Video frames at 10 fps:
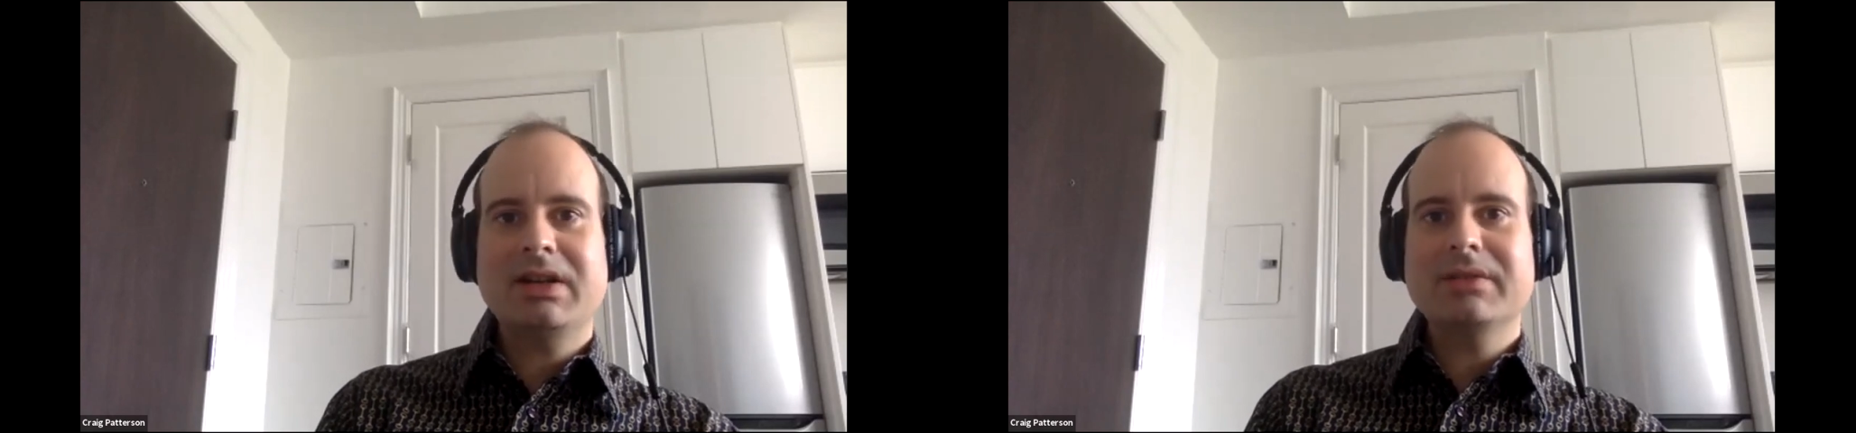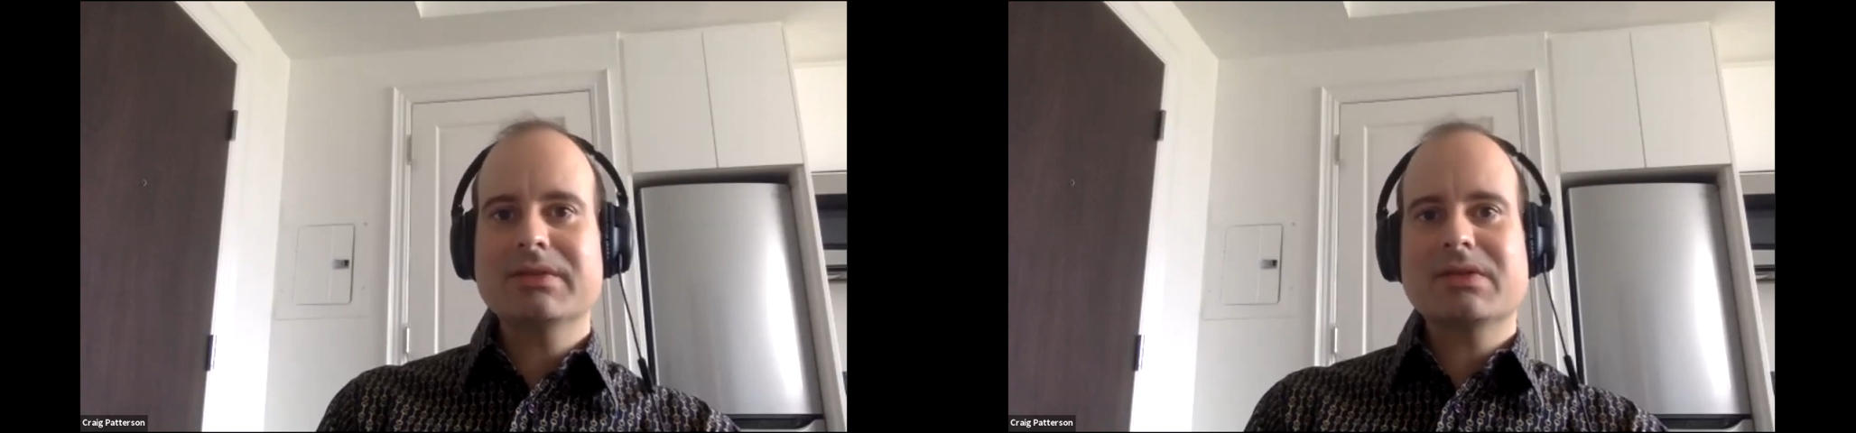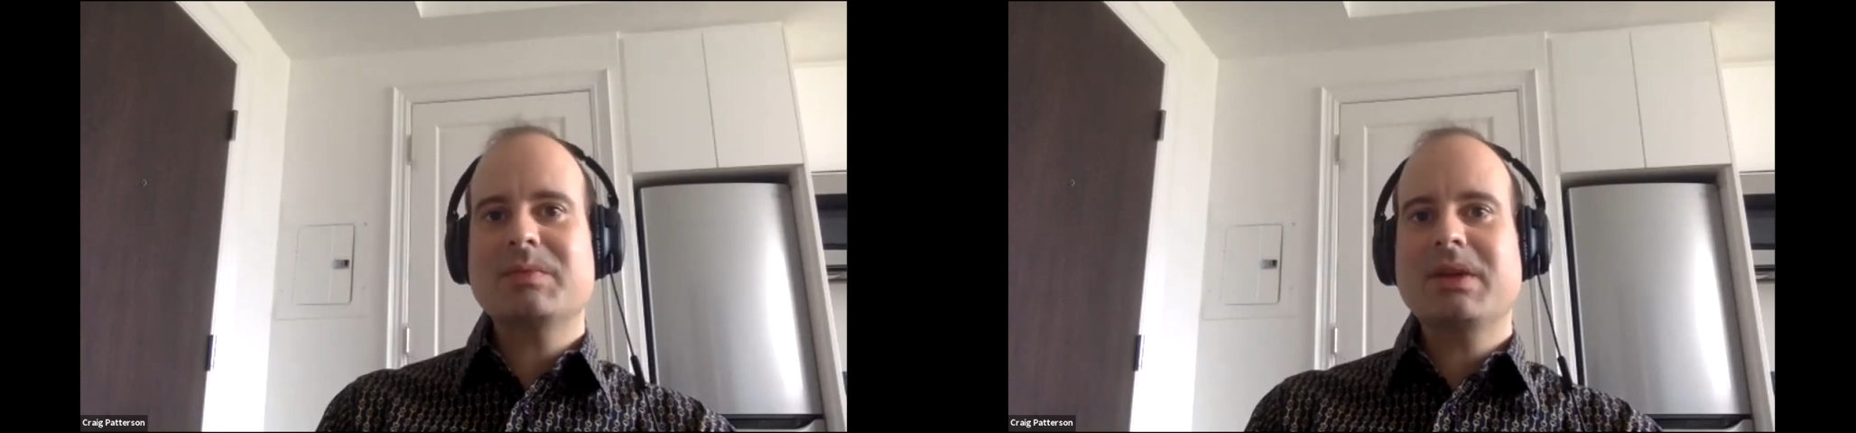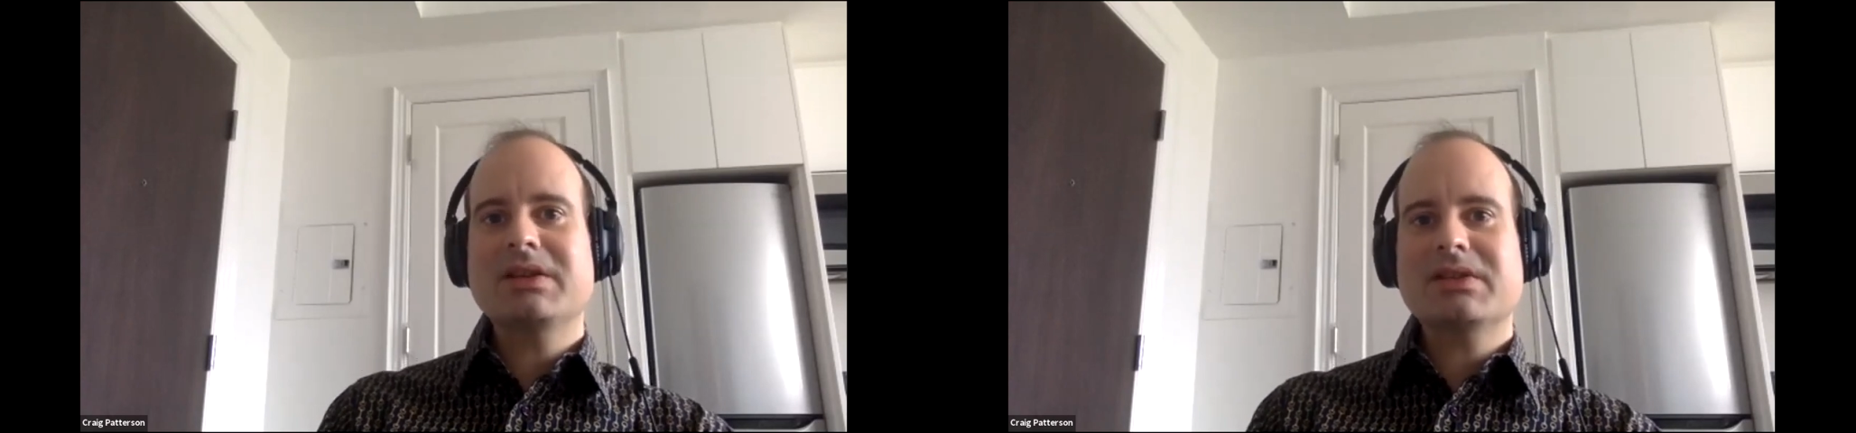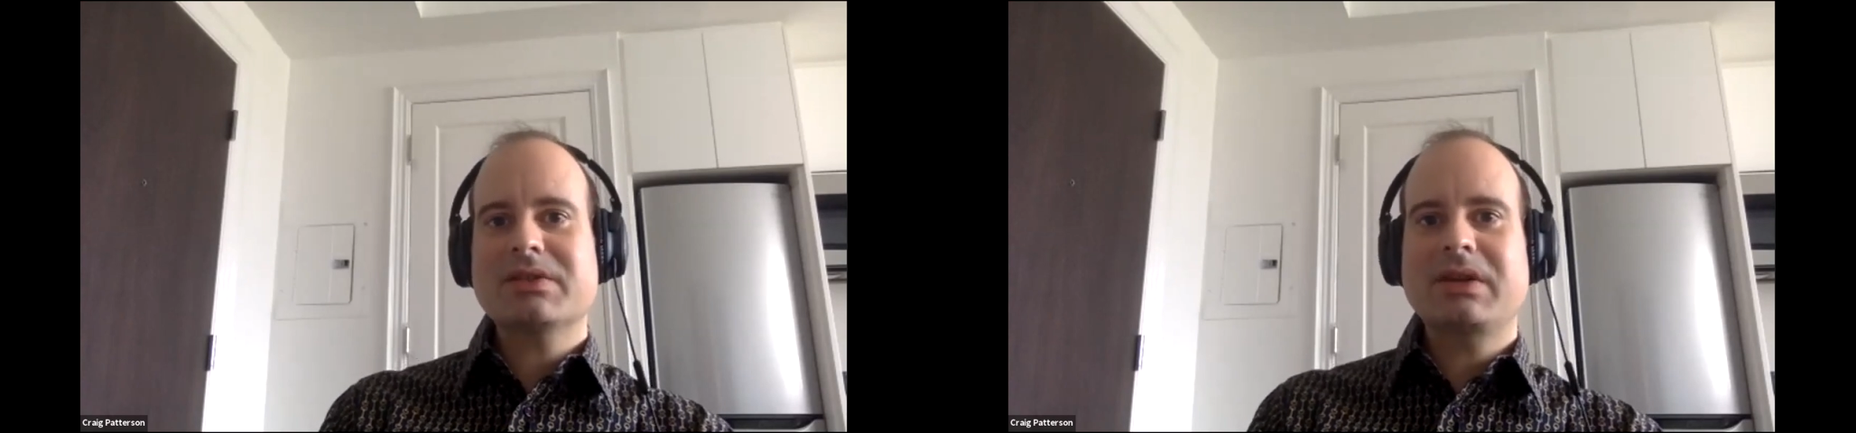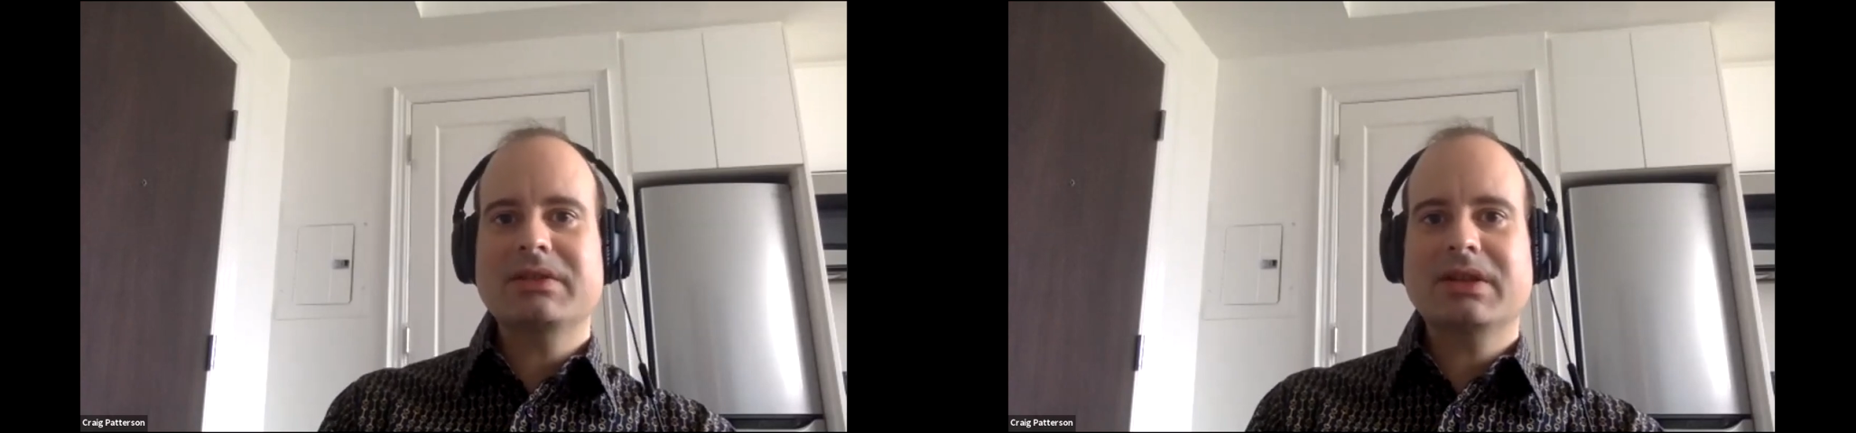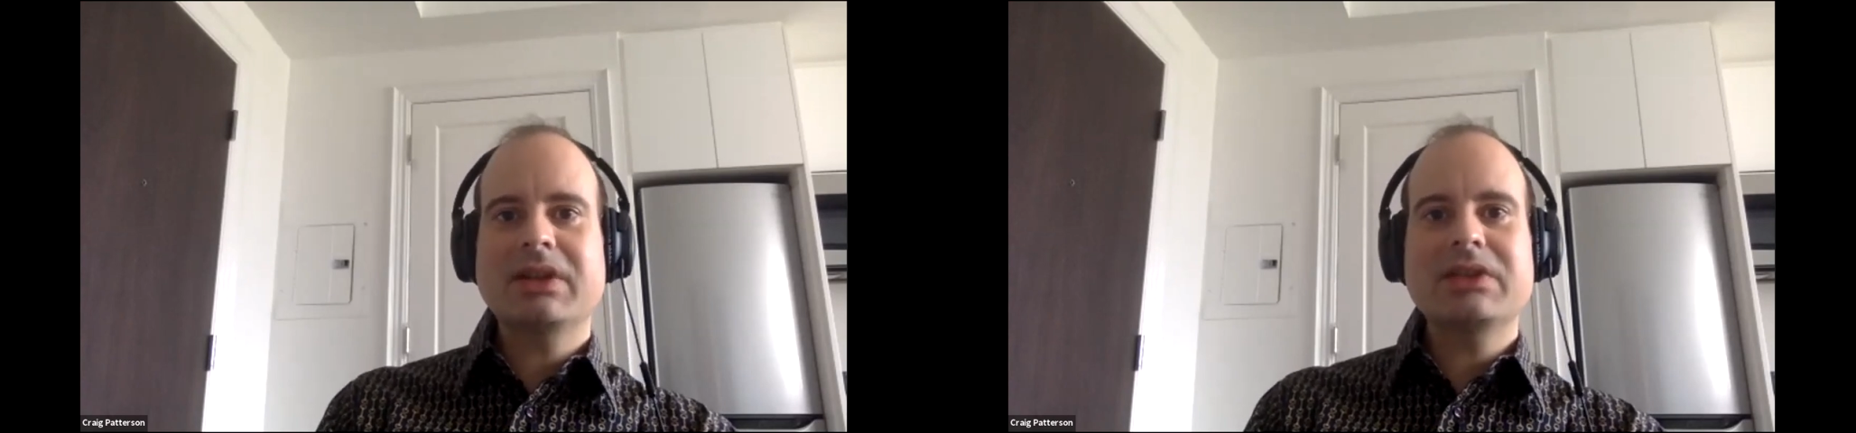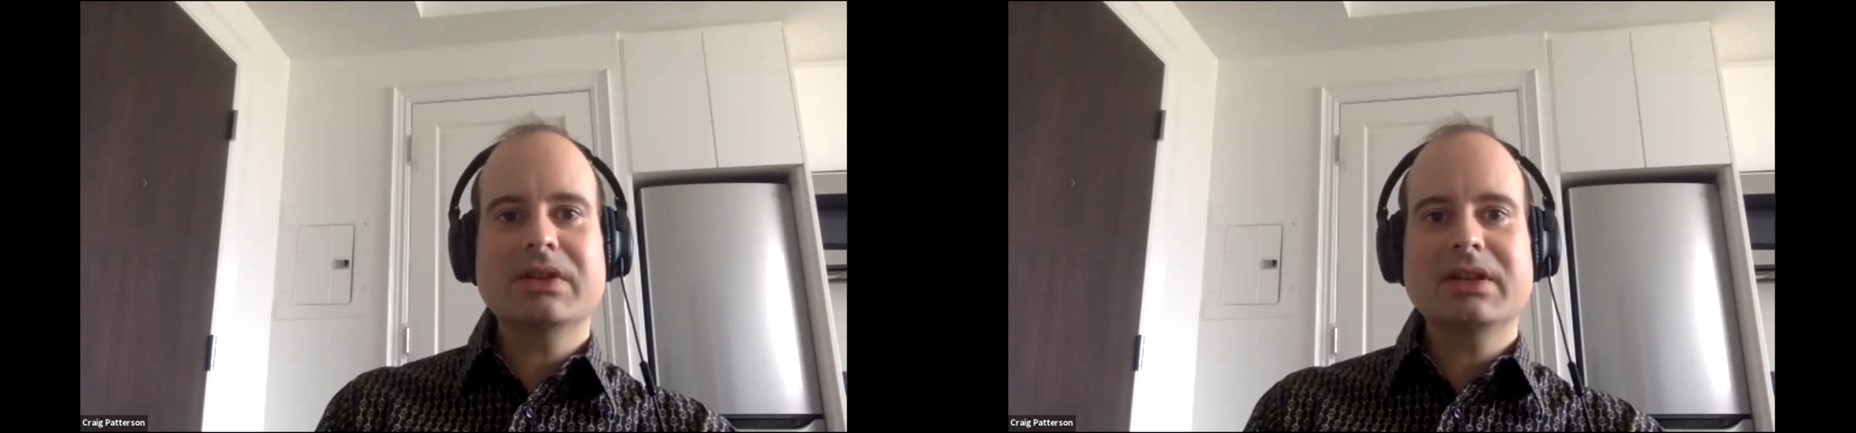hundreds of spaces around the
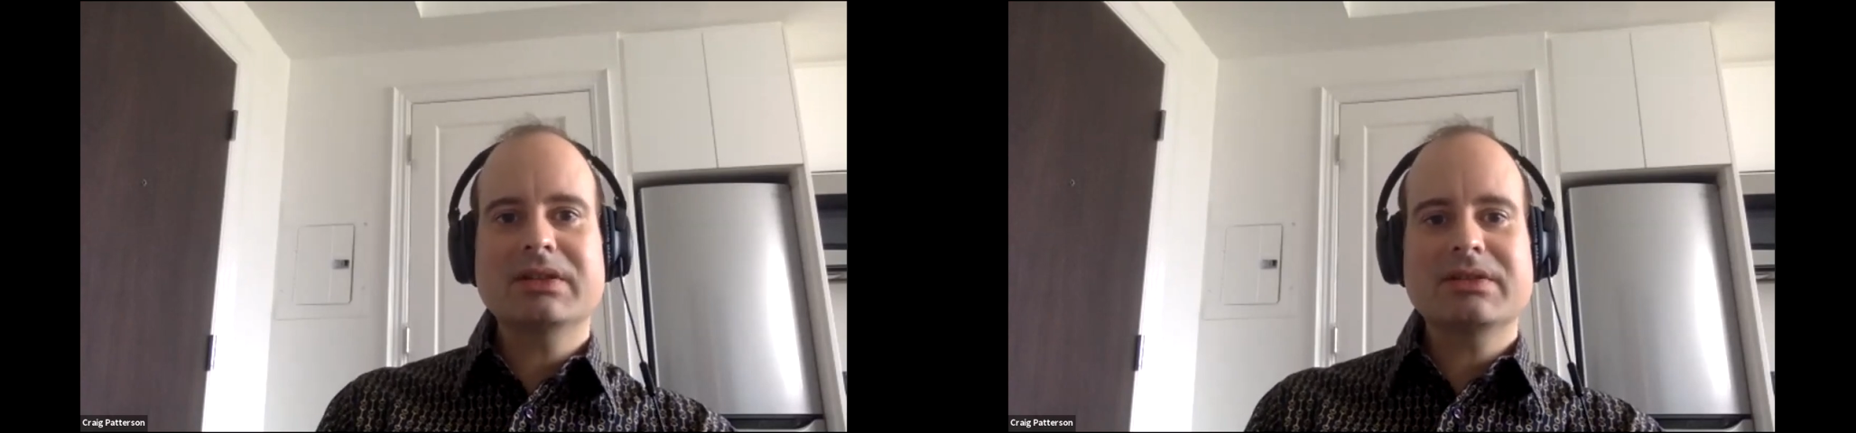country